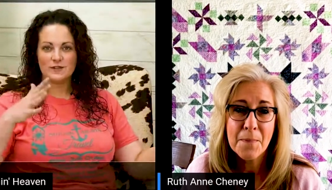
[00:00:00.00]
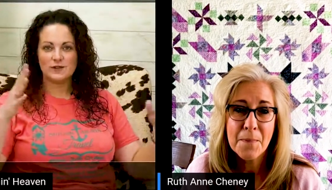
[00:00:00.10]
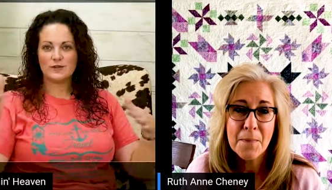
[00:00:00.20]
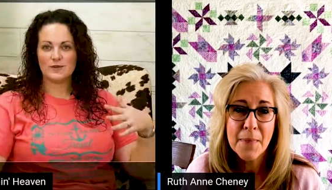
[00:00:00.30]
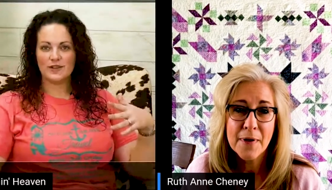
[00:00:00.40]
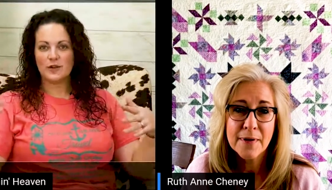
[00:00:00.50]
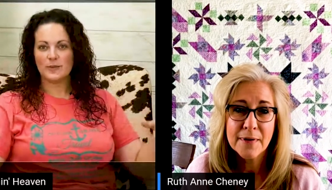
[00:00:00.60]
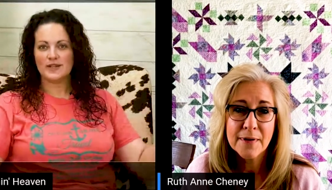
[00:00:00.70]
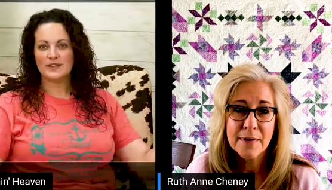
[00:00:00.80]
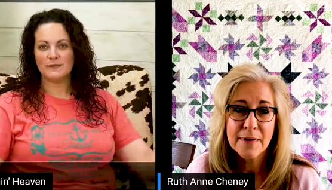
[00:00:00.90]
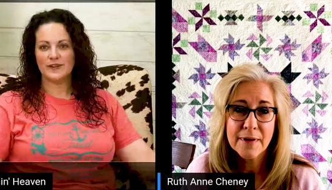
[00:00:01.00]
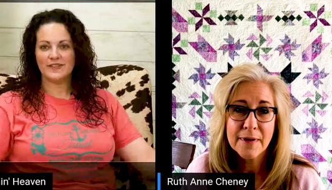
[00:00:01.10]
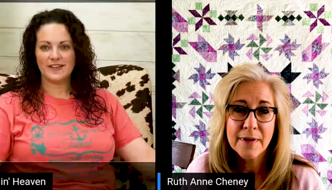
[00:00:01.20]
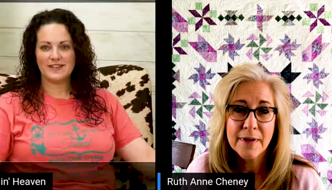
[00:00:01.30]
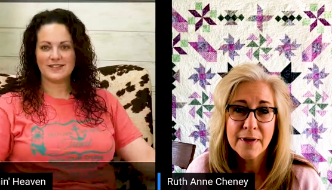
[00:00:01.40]
Speaker 1: do a little bit different
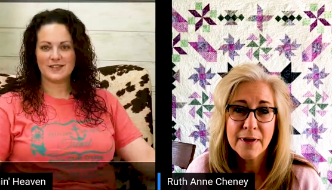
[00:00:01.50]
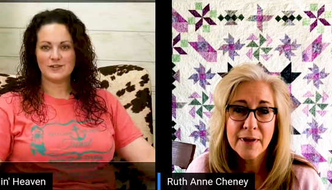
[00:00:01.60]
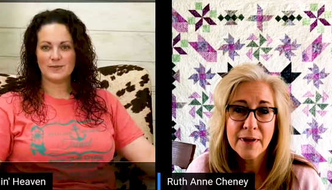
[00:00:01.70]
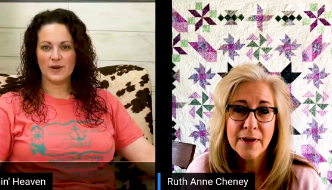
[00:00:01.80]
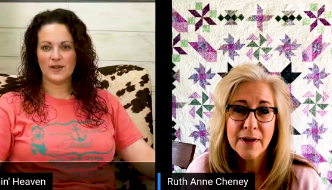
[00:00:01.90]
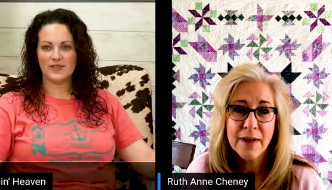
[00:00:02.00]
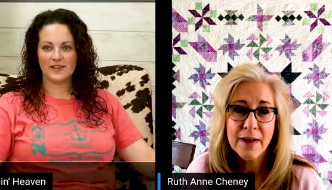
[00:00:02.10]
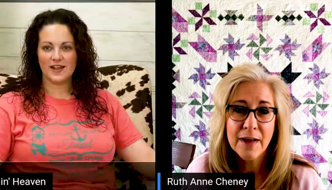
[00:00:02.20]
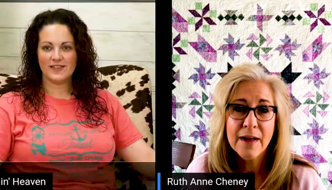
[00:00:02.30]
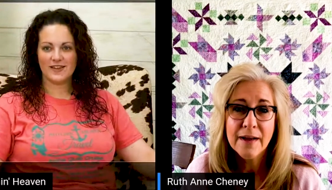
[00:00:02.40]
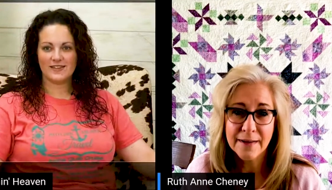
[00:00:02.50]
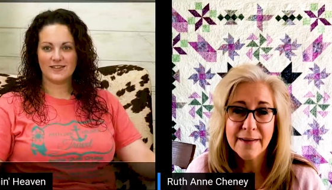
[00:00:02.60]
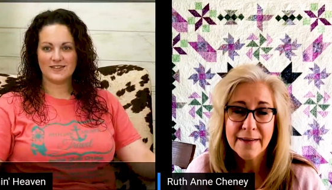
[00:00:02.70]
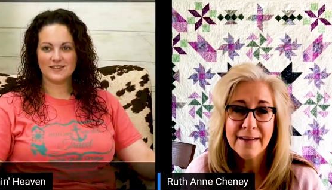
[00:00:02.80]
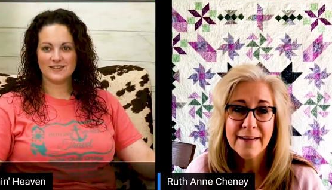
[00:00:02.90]
things each month, and I think
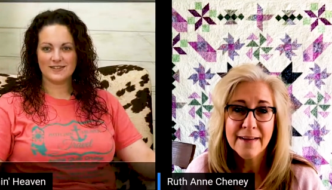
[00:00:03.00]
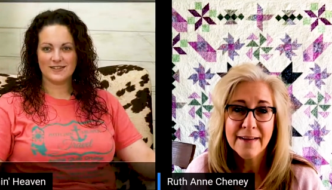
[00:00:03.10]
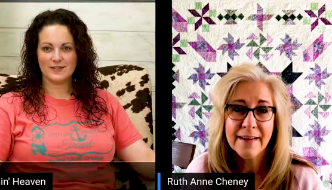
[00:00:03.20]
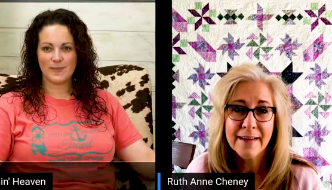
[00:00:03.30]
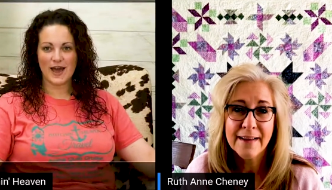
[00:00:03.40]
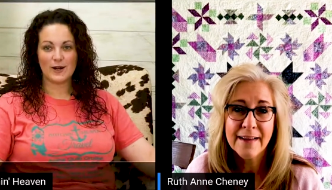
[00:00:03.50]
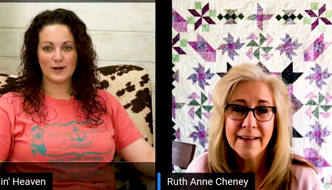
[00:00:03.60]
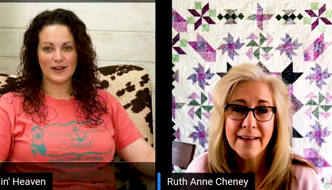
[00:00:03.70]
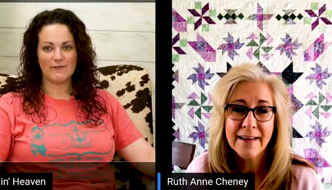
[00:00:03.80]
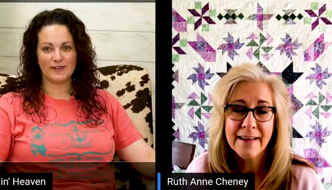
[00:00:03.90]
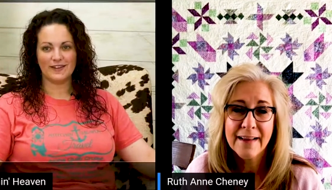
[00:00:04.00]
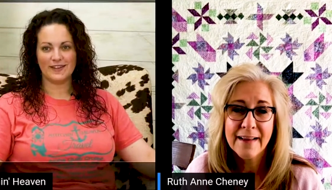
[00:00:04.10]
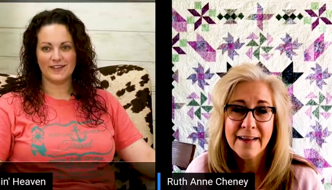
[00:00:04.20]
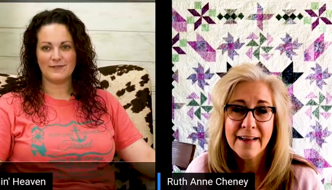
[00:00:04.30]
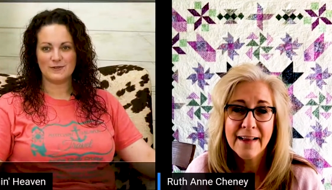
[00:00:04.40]
this this pattern definitely
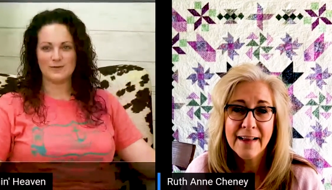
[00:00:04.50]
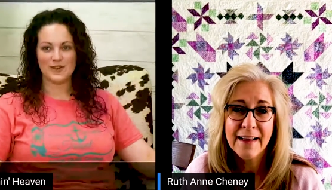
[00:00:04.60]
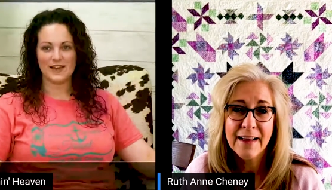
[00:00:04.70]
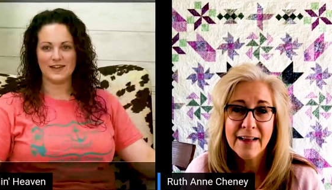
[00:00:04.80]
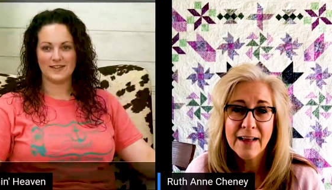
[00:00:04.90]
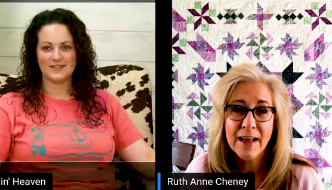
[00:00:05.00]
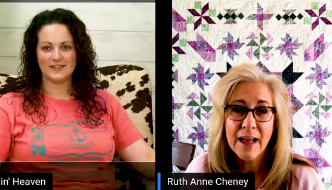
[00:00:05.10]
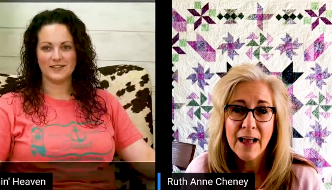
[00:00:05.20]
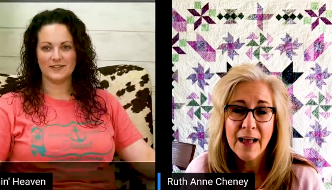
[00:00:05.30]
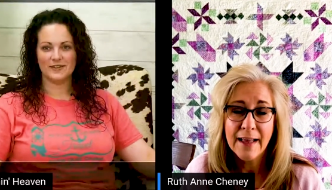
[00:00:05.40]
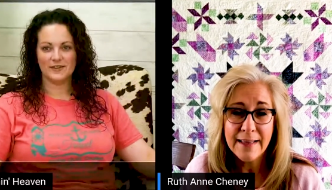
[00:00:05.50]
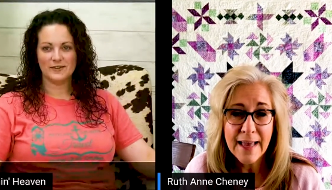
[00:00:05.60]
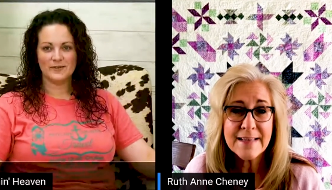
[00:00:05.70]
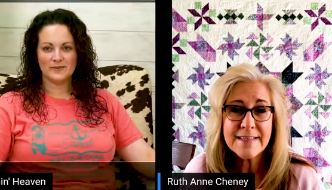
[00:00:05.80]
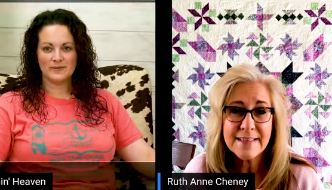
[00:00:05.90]
gives you that, doesn't it?
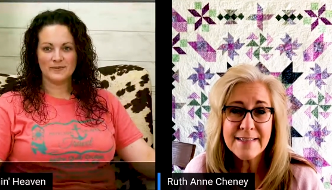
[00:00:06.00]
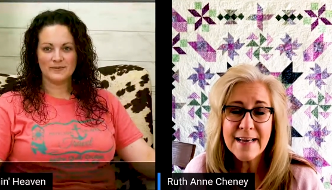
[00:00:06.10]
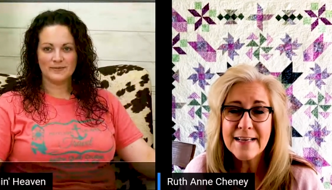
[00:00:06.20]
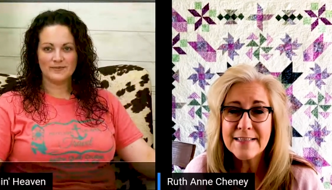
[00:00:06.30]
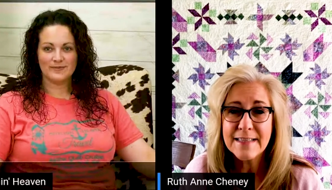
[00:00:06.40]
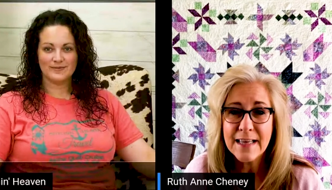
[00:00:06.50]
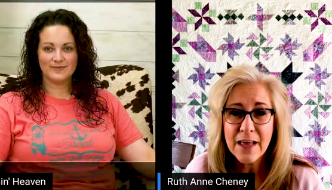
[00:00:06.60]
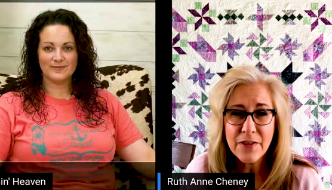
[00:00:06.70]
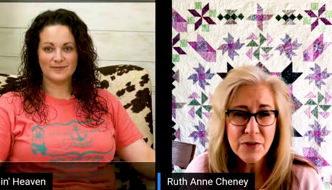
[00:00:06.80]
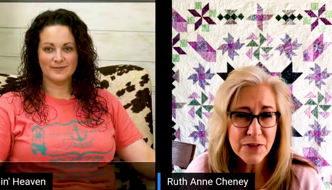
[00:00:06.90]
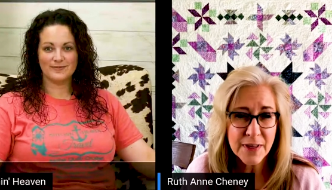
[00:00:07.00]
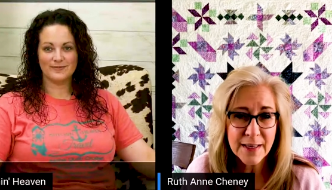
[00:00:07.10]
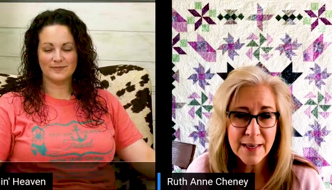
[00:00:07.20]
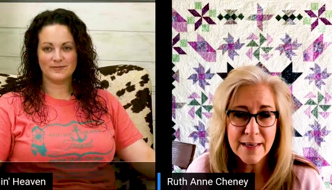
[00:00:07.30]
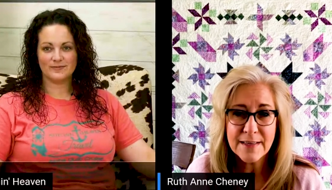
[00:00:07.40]
Yes,
Speaker 2: it does. The other
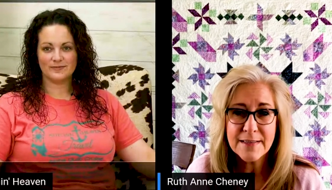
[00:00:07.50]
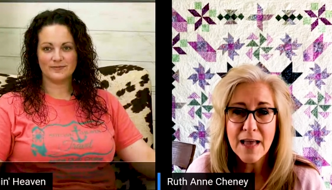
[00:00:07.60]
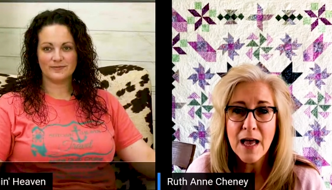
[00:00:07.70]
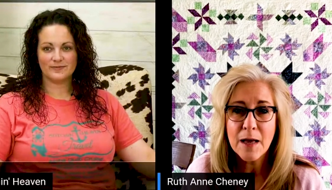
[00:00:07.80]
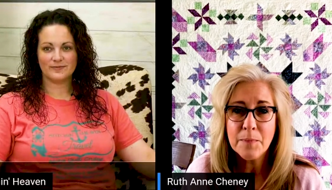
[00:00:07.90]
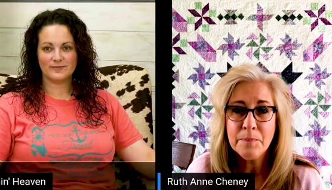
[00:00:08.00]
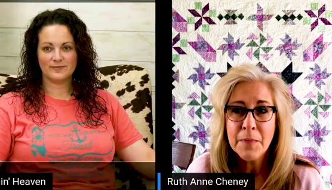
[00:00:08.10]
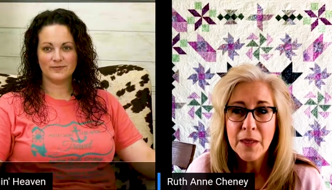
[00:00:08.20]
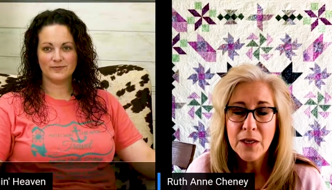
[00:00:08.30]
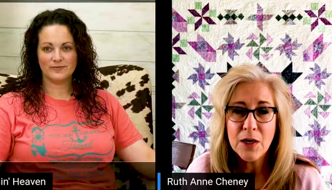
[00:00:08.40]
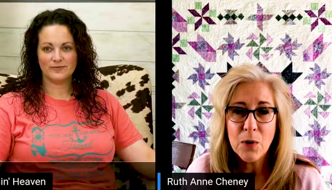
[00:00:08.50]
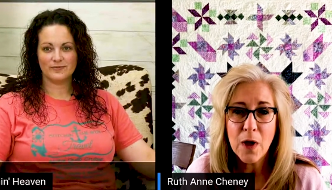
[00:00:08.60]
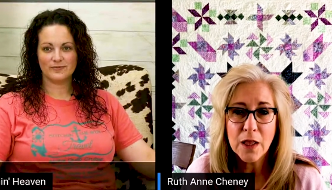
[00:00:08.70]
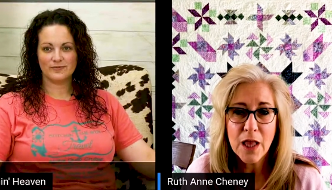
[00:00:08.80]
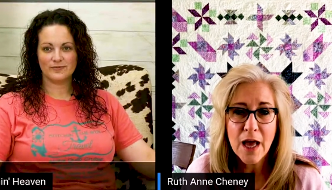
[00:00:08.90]
thing is, um, you know,
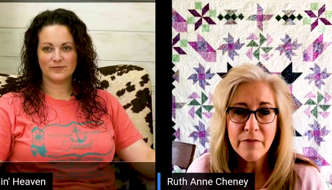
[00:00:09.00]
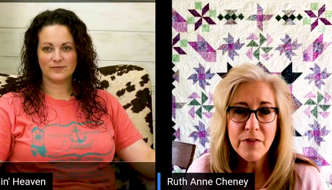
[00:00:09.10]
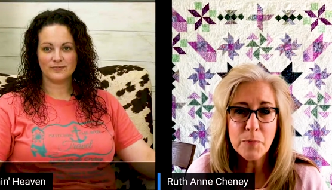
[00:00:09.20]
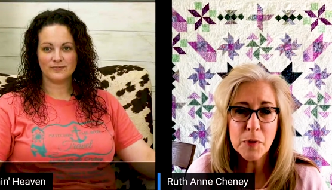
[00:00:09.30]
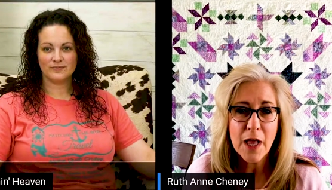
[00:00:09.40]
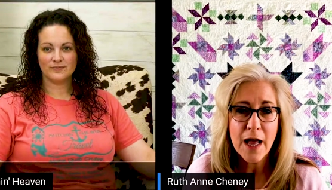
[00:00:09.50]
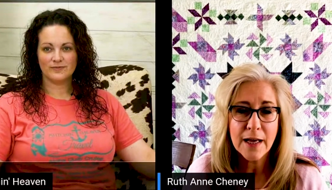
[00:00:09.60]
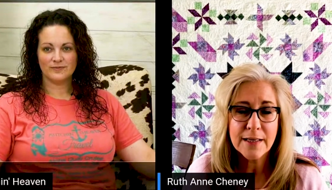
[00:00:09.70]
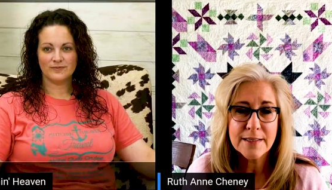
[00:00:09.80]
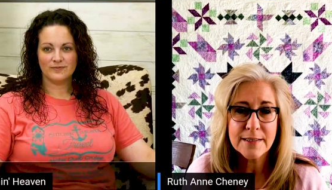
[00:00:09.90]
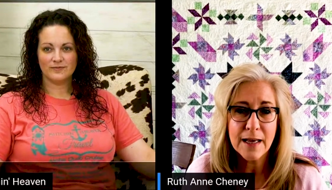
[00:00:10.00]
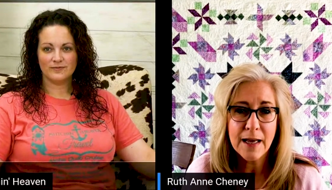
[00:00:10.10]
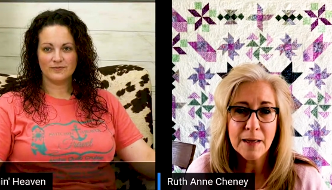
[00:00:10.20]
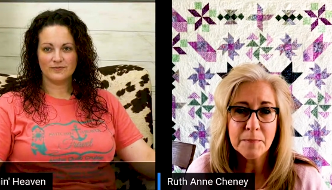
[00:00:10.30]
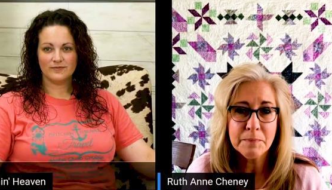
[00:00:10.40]
a lot of the blocks
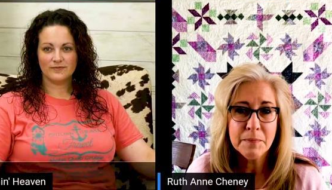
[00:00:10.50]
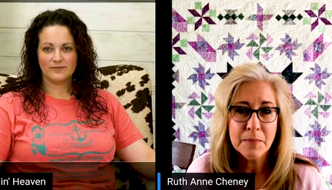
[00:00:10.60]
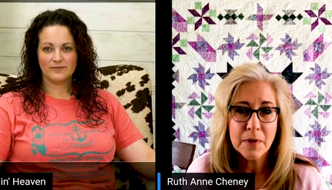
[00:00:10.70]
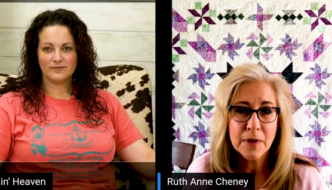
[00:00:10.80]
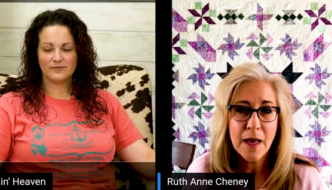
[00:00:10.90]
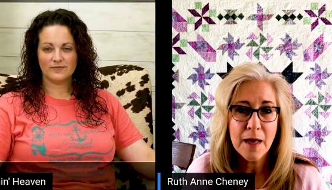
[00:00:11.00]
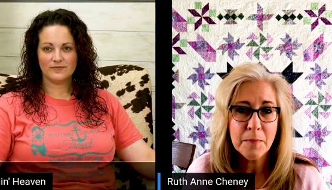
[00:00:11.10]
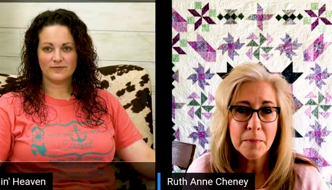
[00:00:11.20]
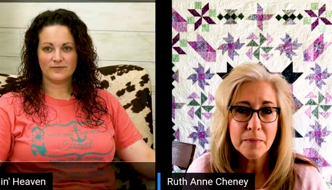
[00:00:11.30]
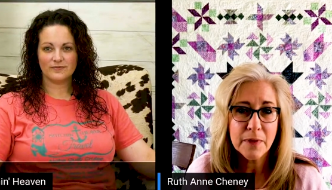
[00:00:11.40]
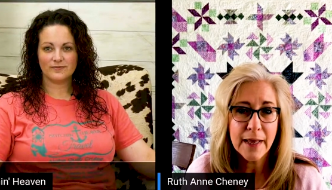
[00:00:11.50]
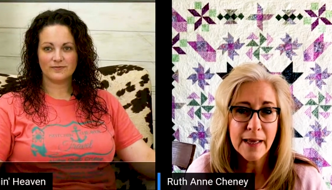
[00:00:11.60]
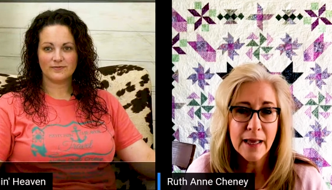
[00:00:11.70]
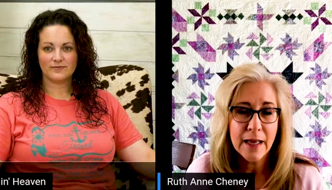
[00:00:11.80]
um, come like